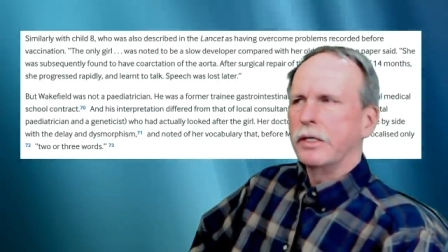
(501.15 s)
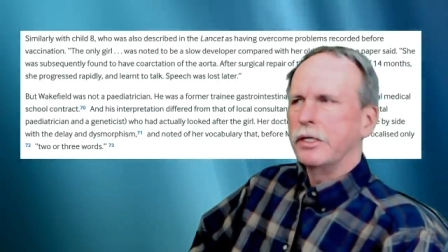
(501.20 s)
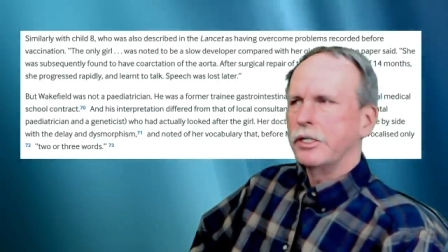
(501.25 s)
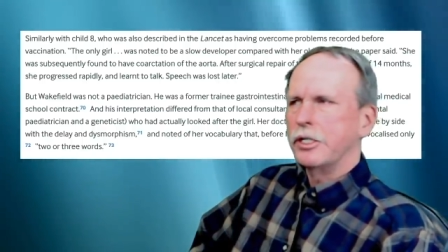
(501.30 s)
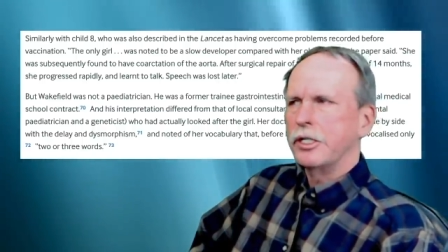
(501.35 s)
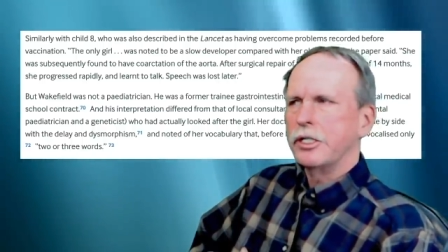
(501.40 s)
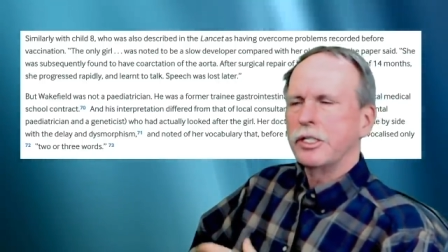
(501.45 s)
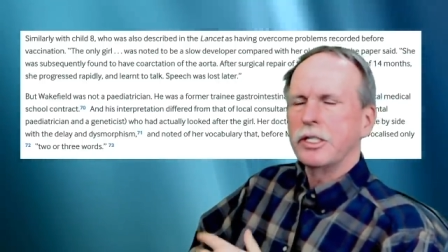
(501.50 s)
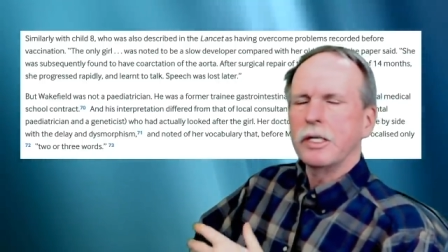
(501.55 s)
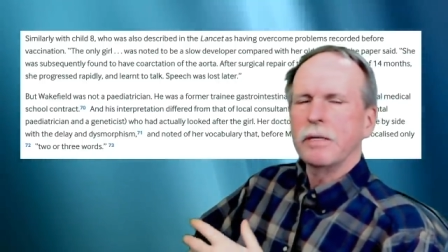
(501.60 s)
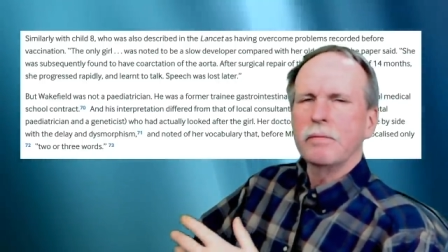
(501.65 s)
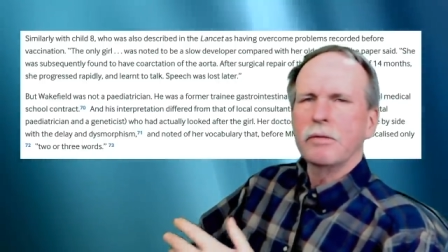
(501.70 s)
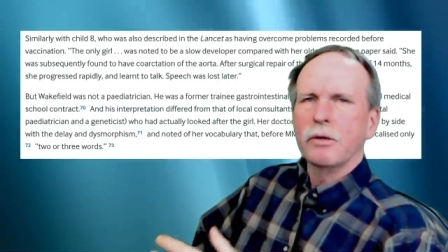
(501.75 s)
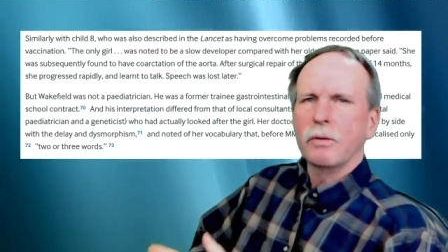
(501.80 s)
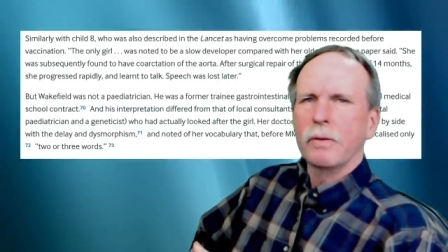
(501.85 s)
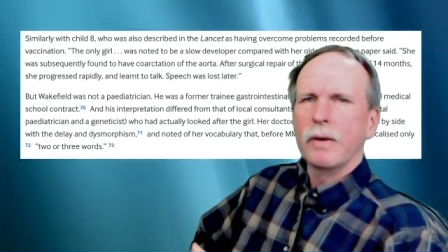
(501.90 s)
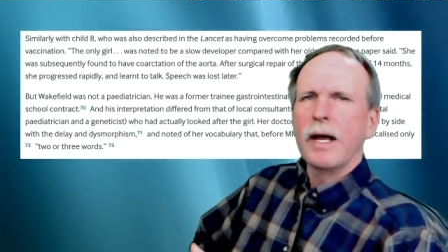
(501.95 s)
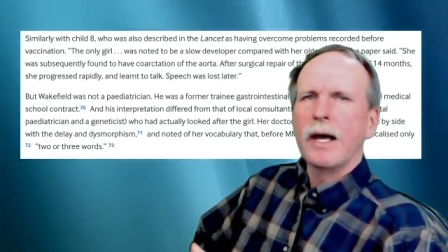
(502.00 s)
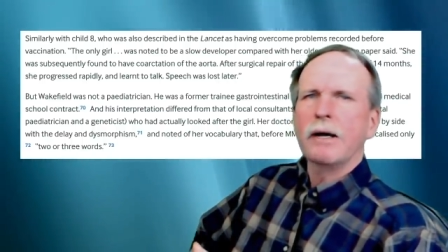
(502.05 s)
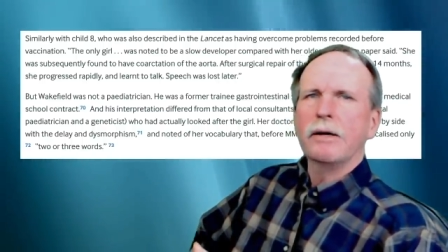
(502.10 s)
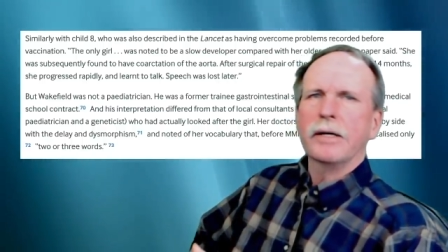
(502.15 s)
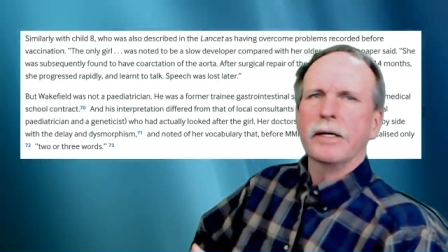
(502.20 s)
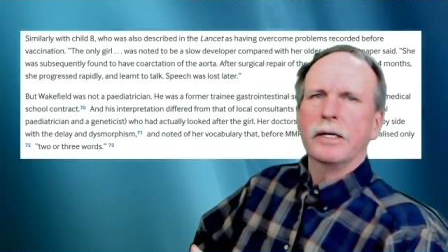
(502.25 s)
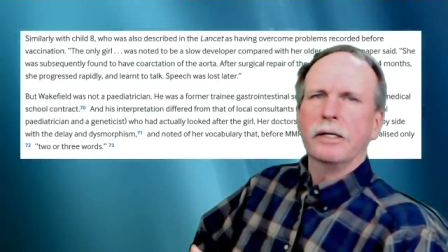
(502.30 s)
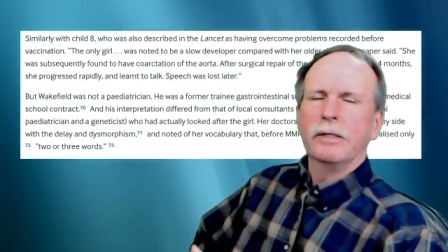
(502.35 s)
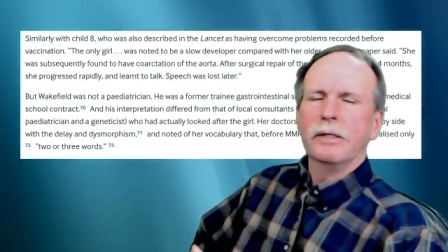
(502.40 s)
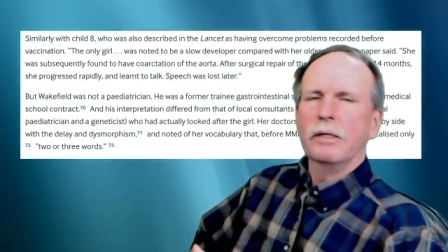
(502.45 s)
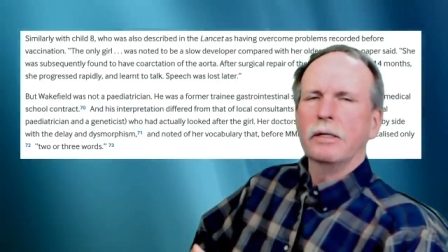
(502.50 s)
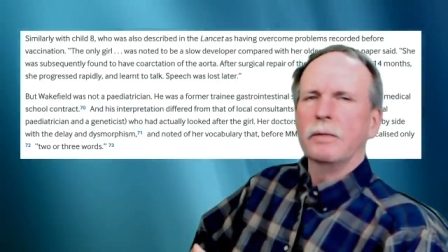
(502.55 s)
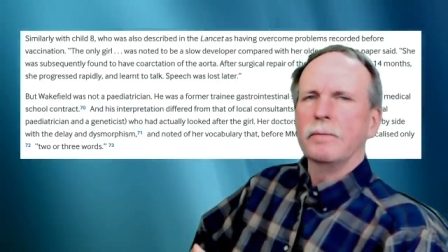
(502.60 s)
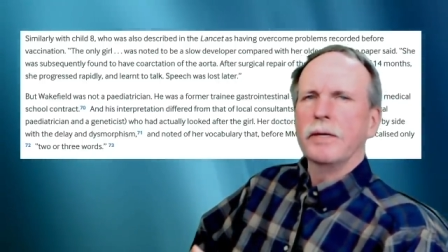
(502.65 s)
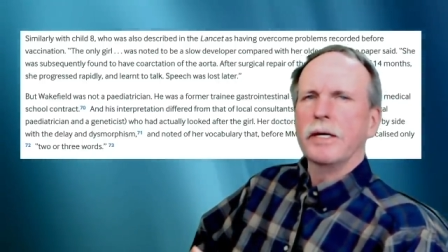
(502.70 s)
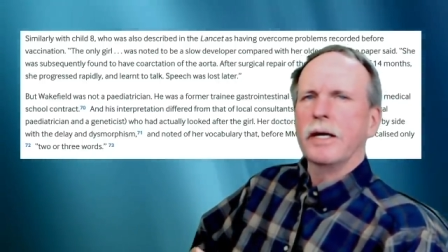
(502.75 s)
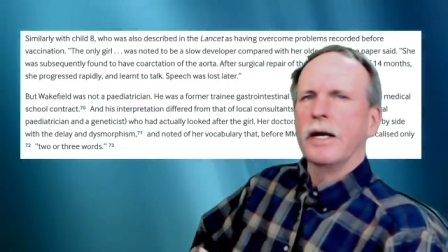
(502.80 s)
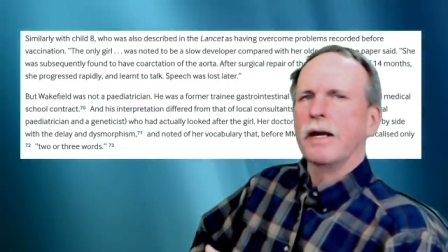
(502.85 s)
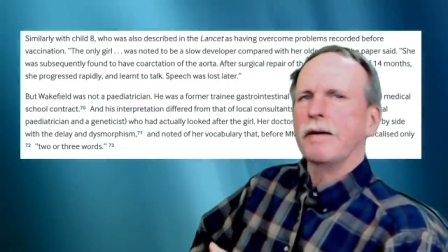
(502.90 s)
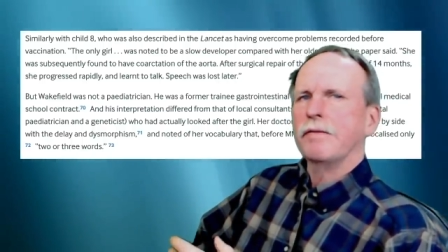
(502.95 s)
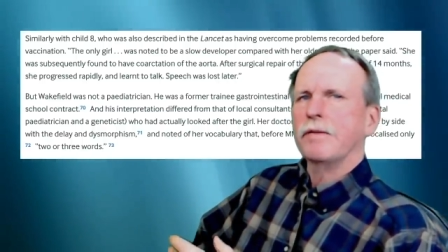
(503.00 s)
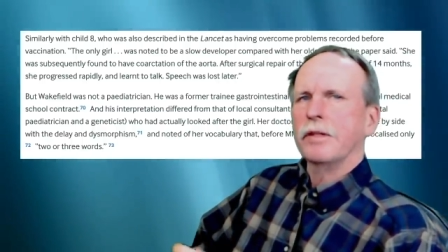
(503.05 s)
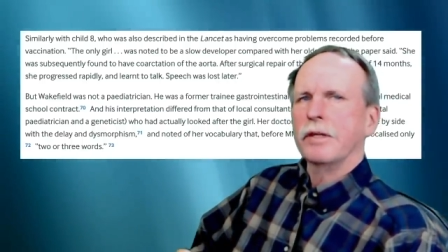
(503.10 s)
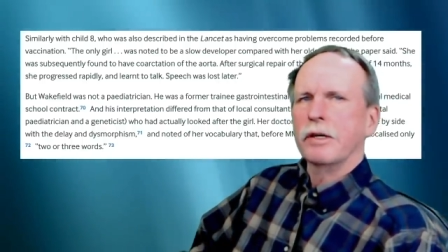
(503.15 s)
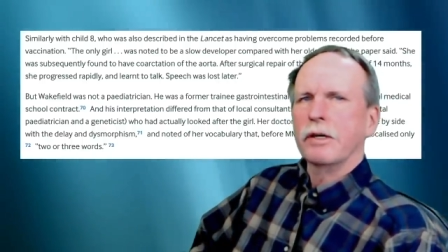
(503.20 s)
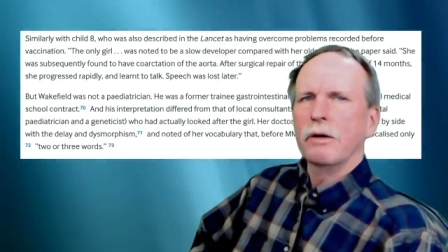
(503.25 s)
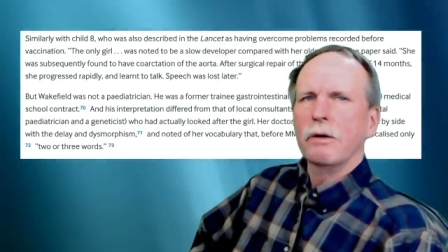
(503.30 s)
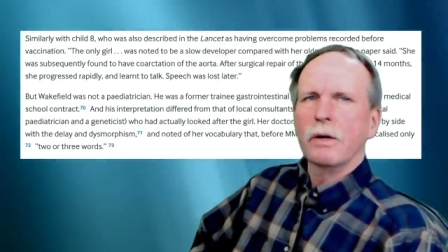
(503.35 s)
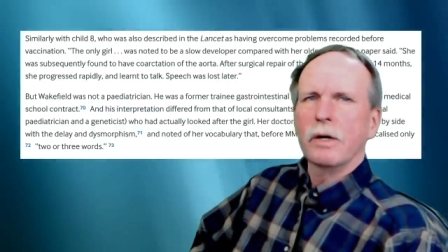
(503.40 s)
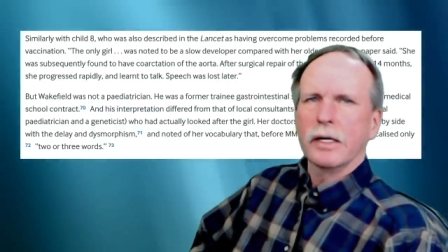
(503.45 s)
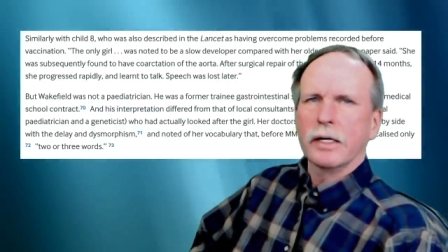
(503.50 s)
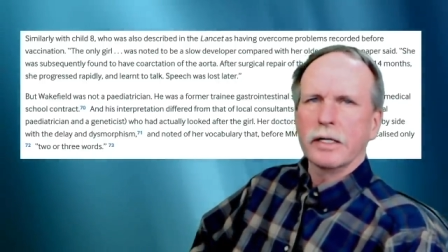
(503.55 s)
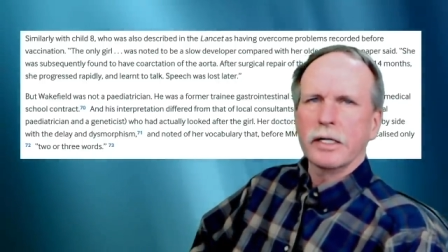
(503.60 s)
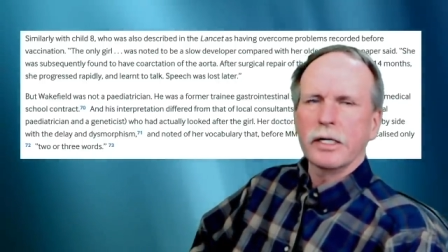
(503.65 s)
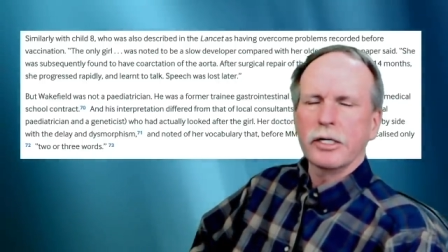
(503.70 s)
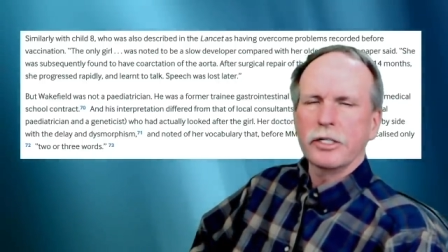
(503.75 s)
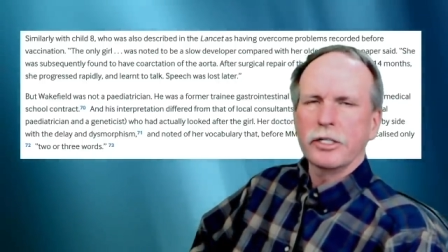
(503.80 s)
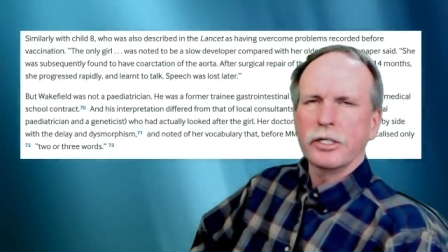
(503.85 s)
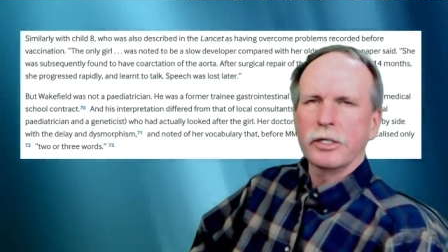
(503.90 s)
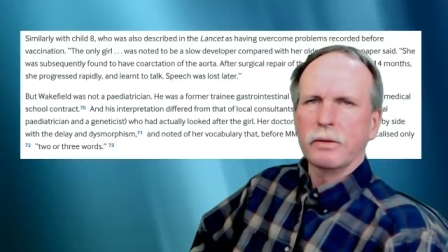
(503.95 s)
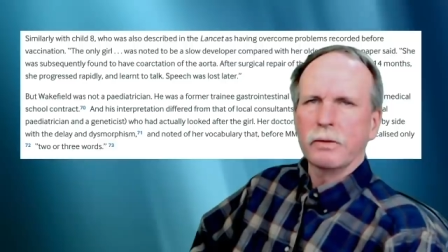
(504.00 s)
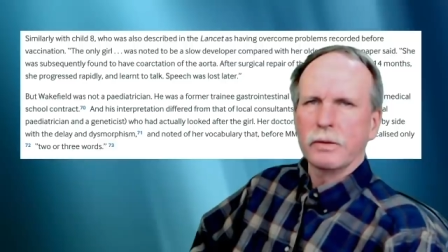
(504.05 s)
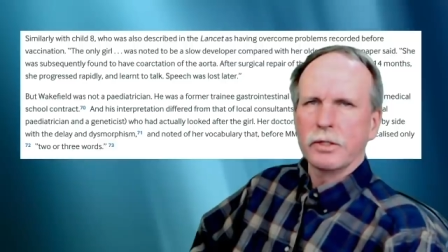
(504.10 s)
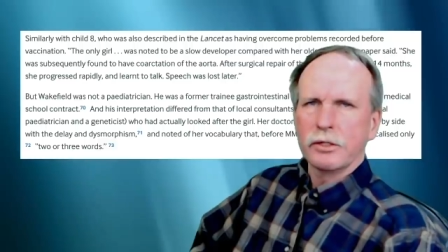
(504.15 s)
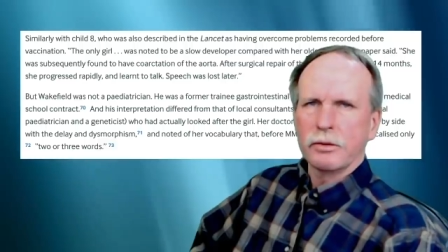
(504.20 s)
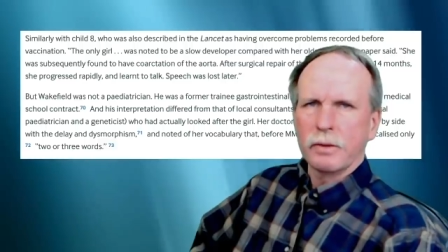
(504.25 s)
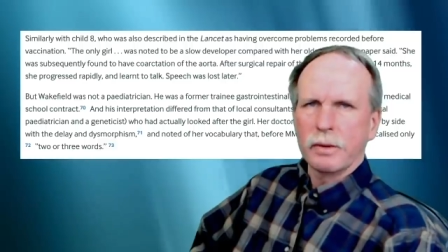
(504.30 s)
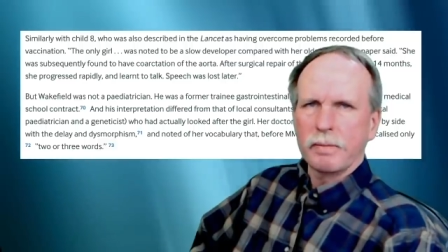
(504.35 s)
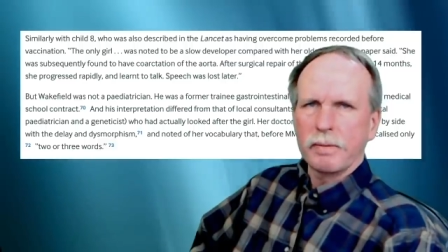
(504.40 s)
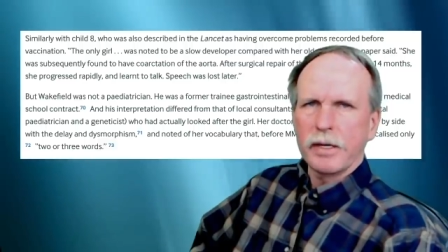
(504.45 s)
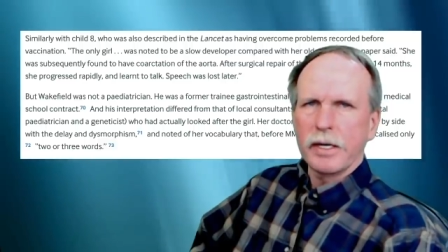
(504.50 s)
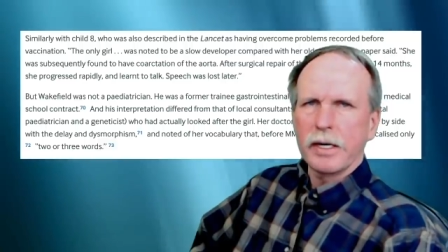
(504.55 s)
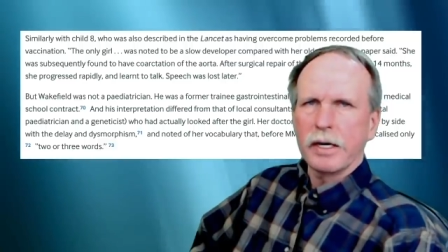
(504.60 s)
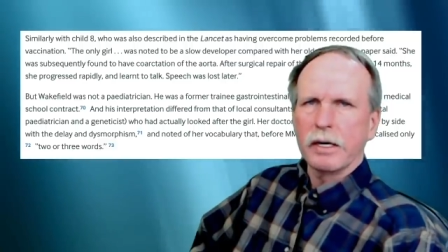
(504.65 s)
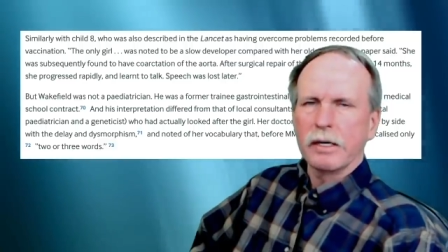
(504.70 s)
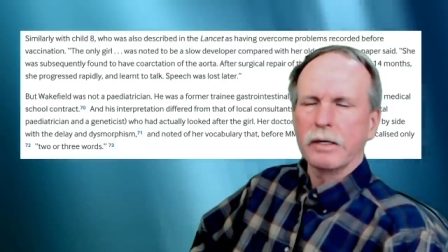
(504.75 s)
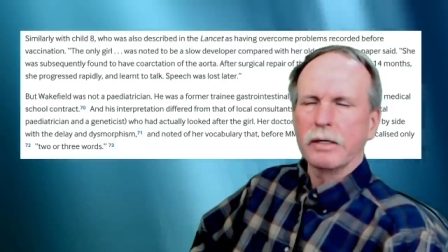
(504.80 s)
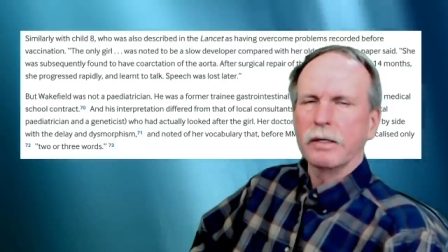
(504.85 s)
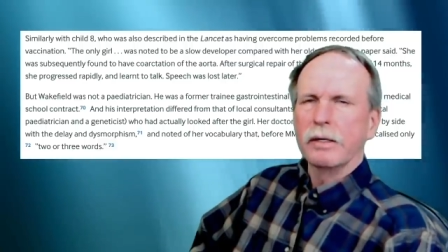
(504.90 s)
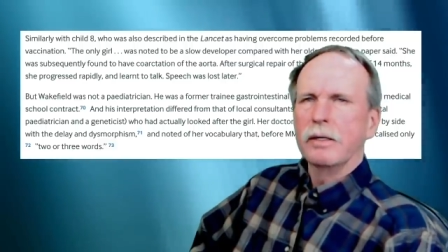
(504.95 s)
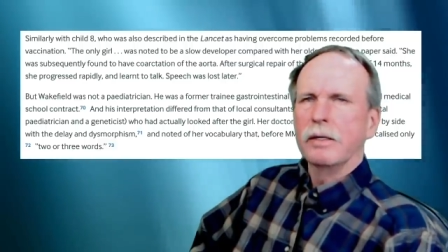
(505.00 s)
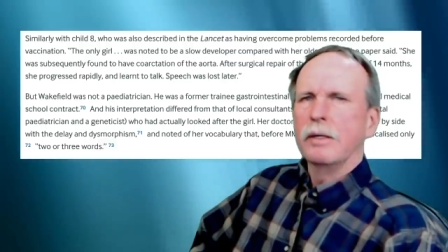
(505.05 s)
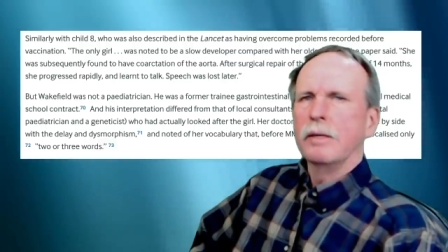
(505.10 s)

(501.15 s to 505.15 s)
She seemed to rally a little bit after the coarctation was repaired,